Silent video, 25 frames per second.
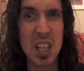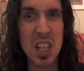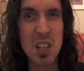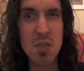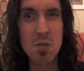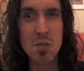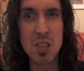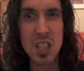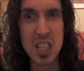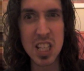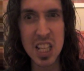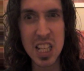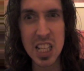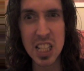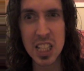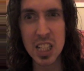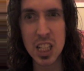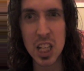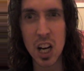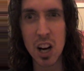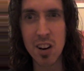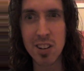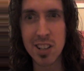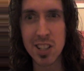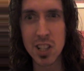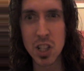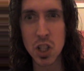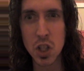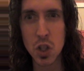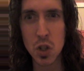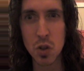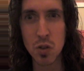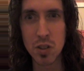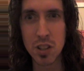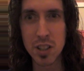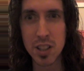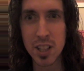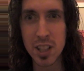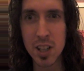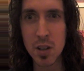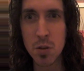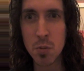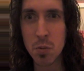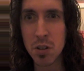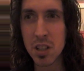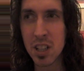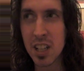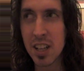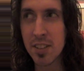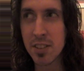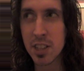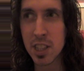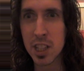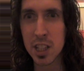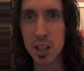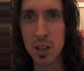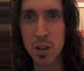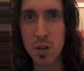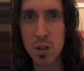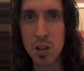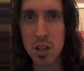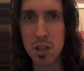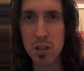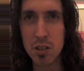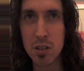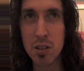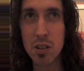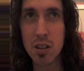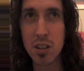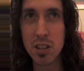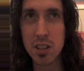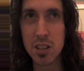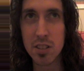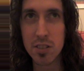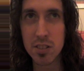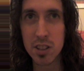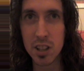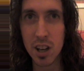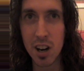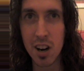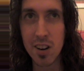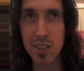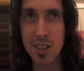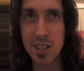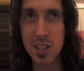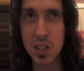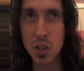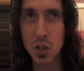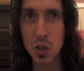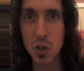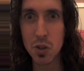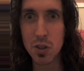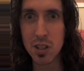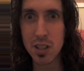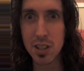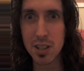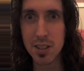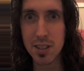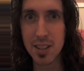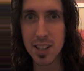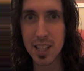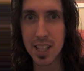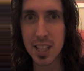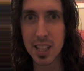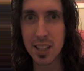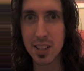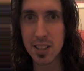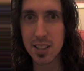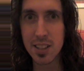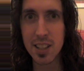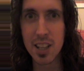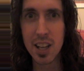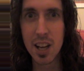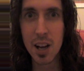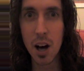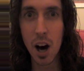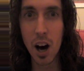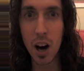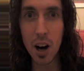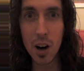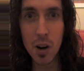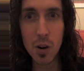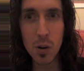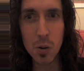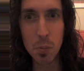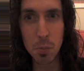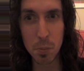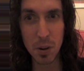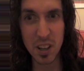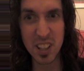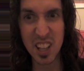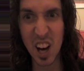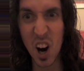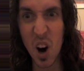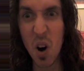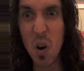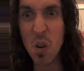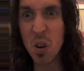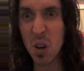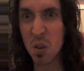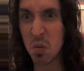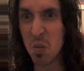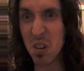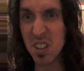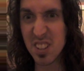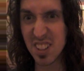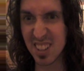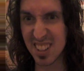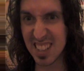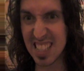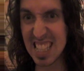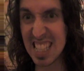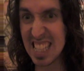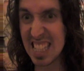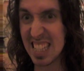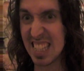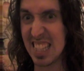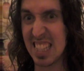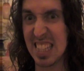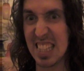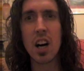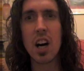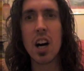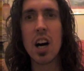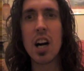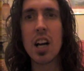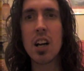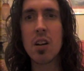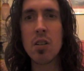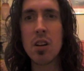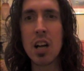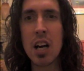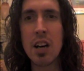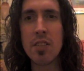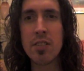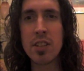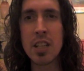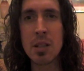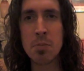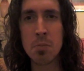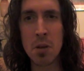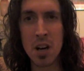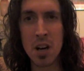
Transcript: I don't like car insurance. I don't want to have to go through lots of car insurance things. Oh, but hold on, what's this? I don't have any